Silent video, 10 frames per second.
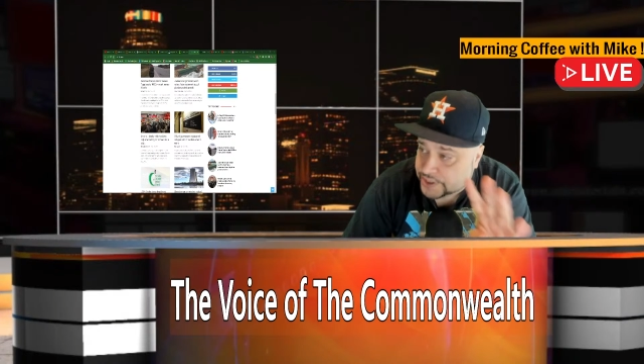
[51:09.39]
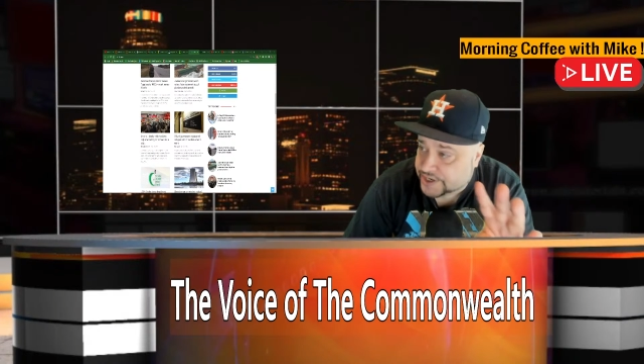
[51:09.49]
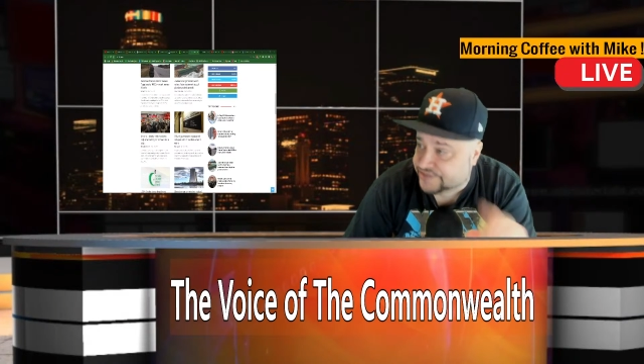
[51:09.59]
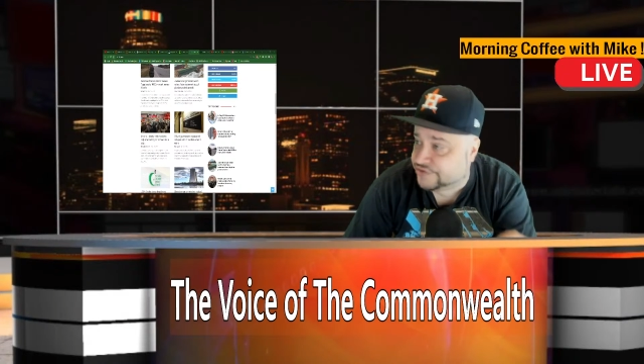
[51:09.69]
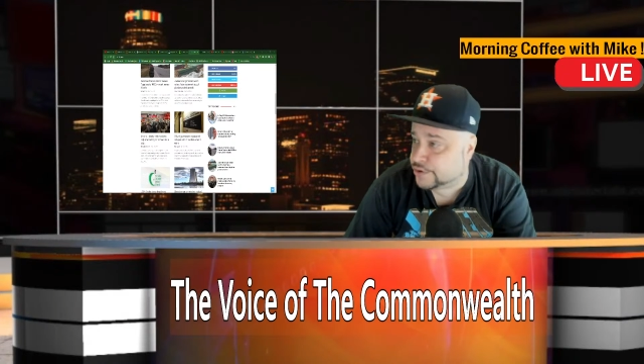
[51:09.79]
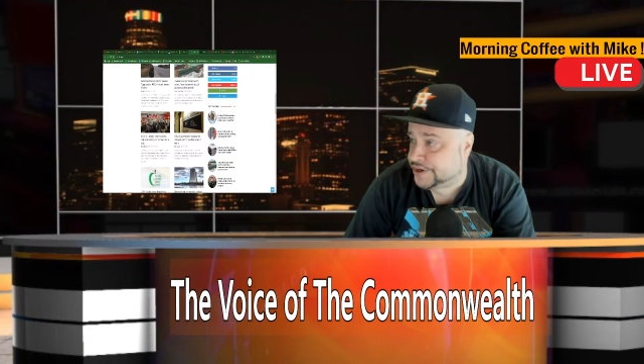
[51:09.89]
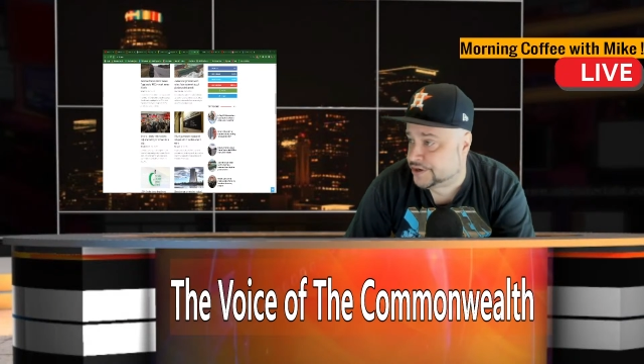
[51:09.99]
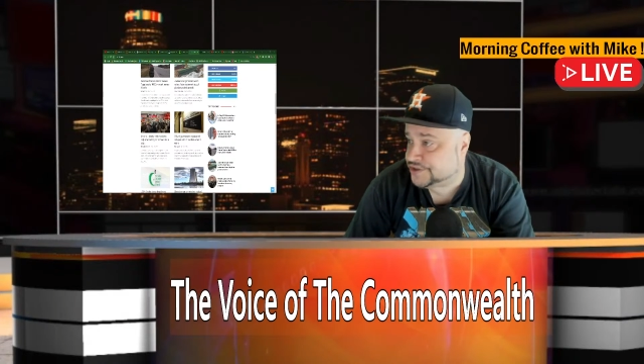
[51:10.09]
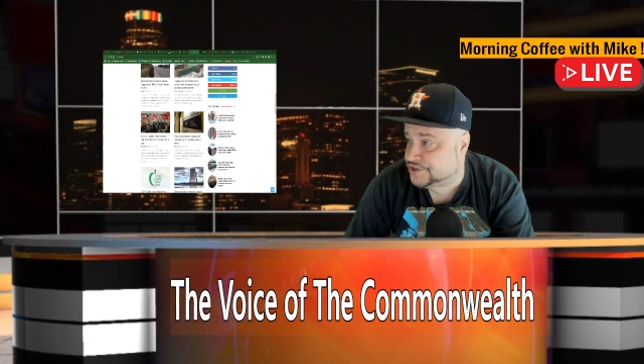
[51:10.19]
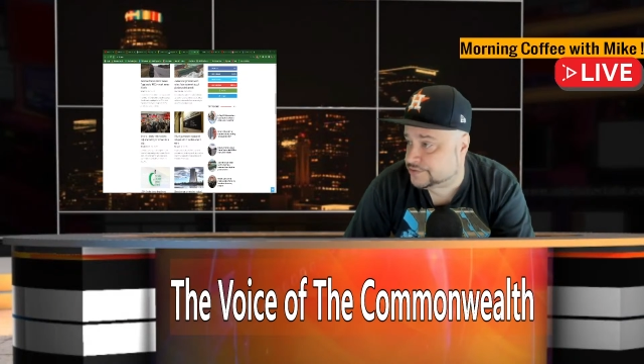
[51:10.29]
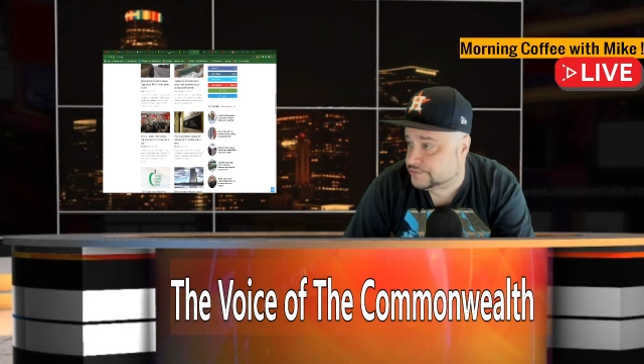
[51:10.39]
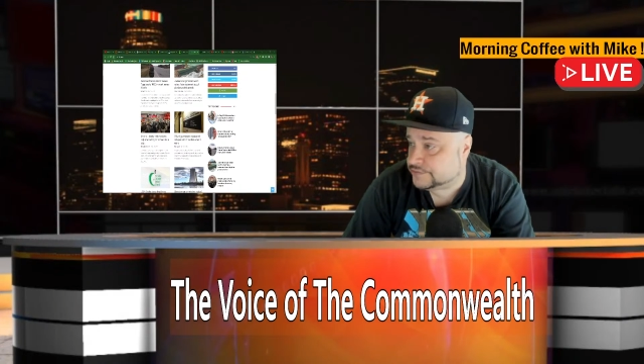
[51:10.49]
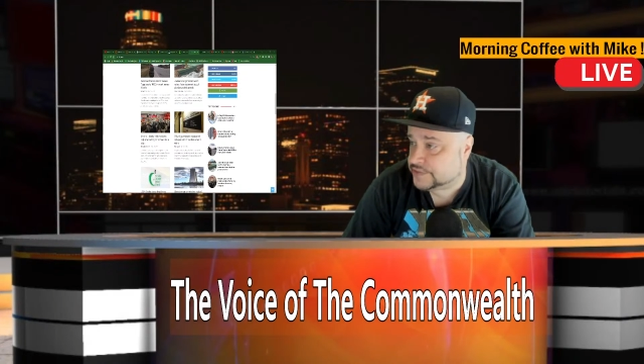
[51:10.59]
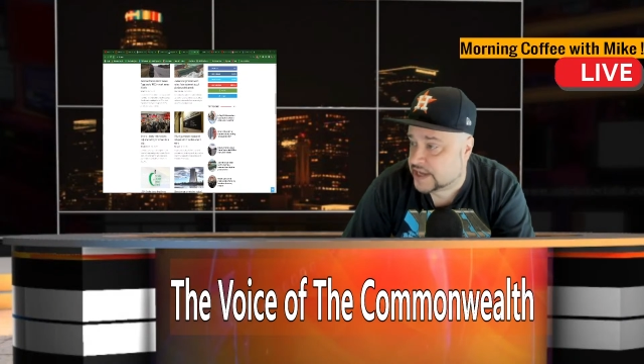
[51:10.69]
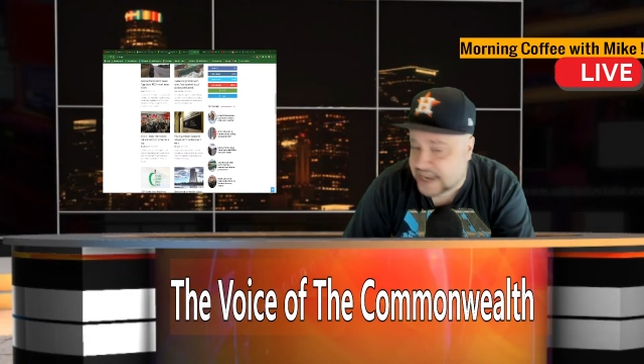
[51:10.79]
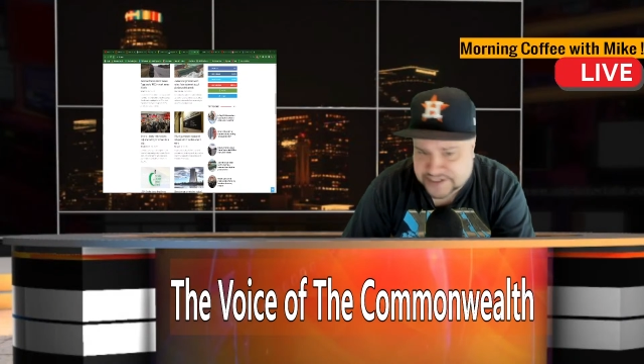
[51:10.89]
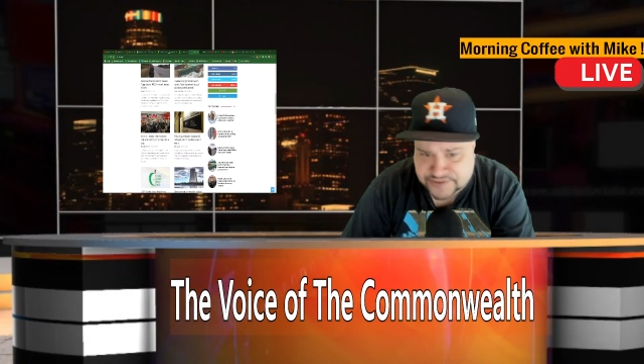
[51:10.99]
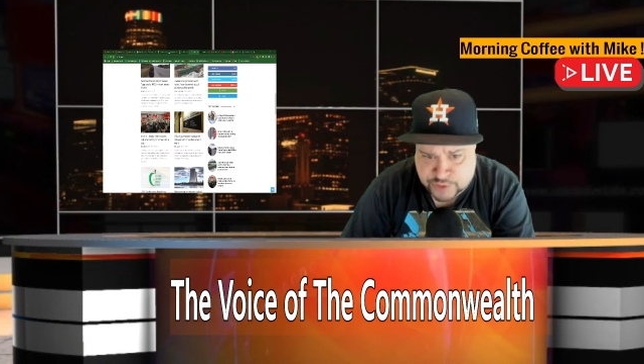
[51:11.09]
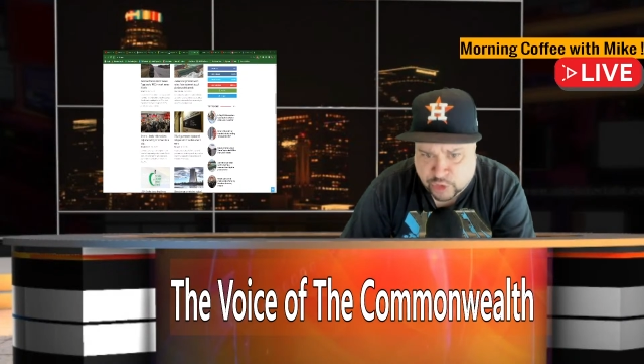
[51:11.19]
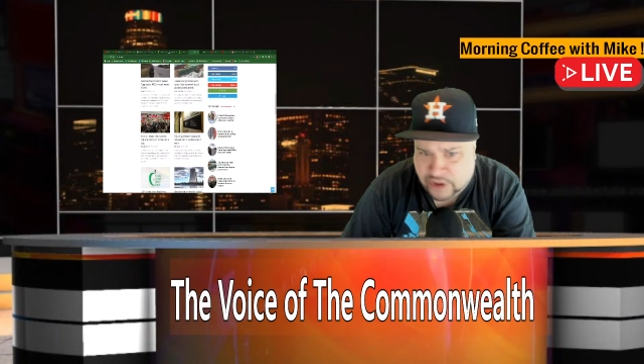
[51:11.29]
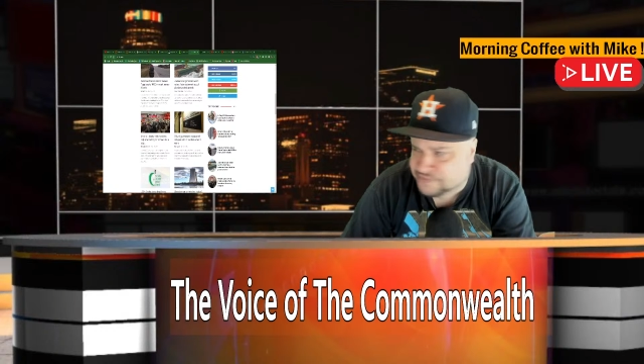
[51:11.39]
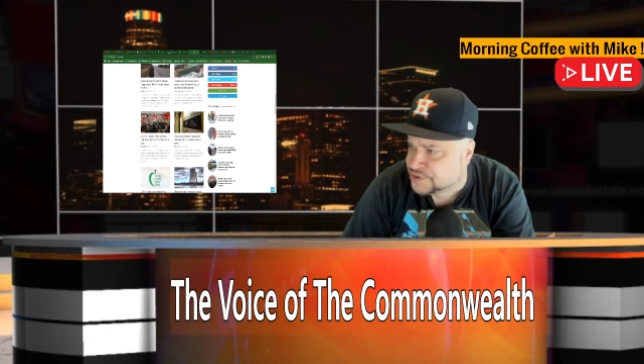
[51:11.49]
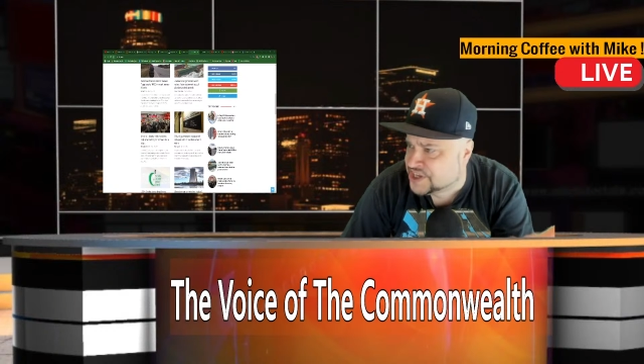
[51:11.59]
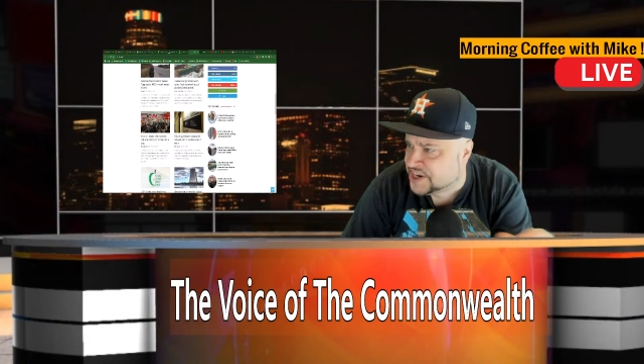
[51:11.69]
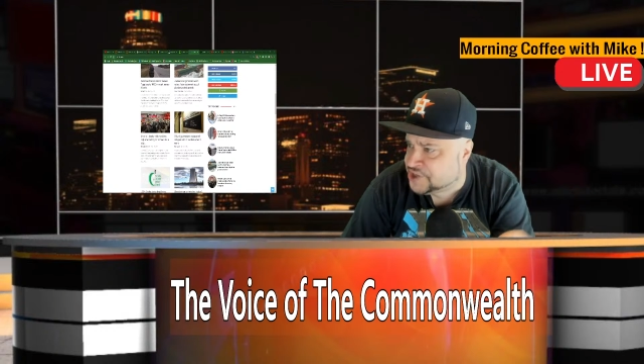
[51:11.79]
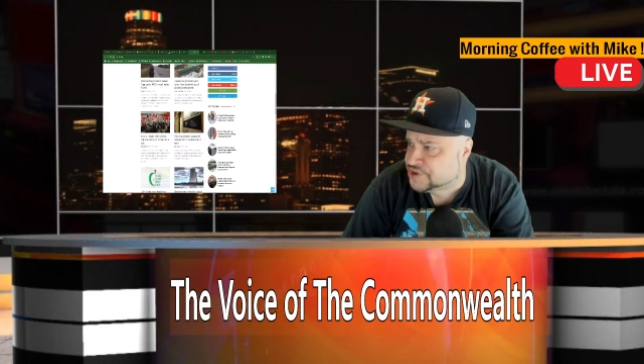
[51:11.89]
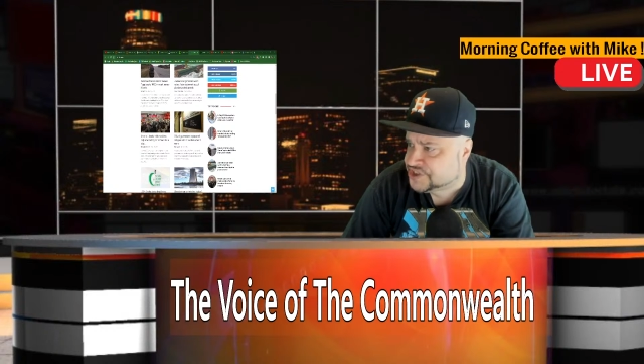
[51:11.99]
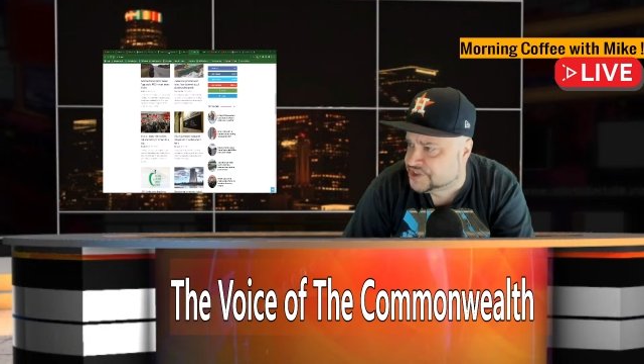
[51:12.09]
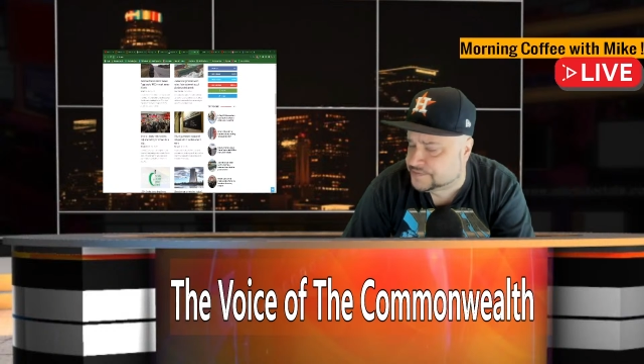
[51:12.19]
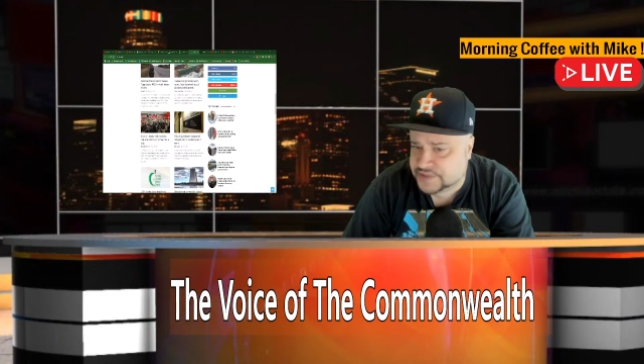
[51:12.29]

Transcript: in 4 years at 12% interest.